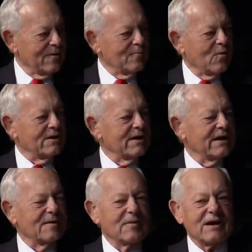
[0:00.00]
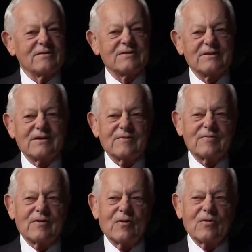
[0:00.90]
him one day about uh,
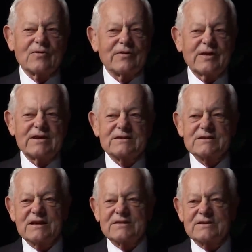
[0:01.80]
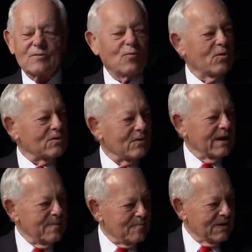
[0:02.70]
all the things that uh, Walter
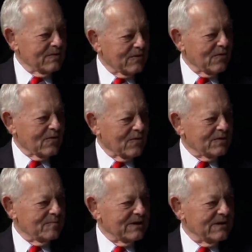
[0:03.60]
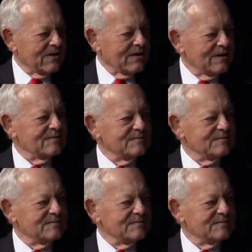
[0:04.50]
Lippmann thought ought to be done.